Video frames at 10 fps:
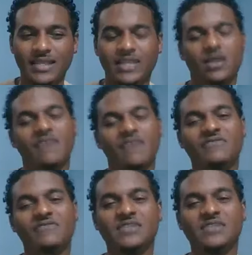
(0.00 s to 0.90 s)
Enough
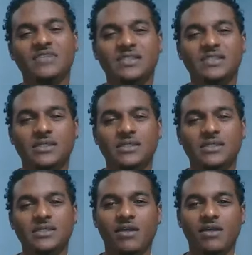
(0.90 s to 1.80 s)
is enough with
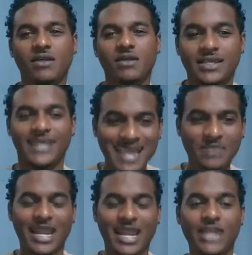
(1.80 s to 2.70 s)
this. It's
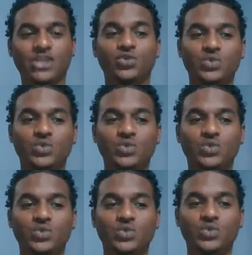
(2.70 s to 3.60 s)
time that I do
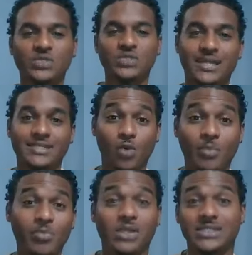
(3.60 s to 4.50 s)
something that is a little more
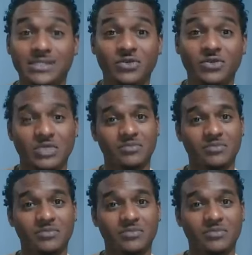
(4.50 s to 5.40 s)
positive, or
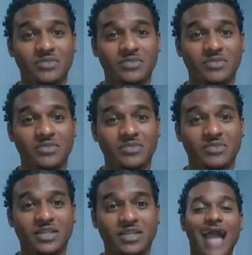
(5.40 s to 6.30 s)
something that could
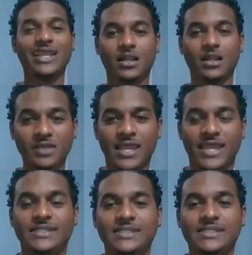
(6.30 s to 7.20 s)
actually help
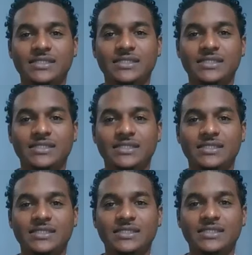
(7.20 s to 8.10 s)
in terms of
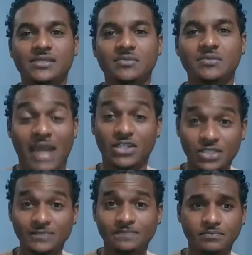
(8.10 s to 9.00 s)

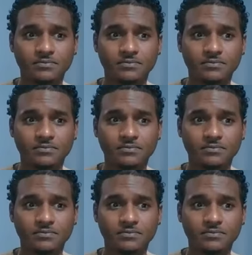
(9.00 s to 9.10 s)
managing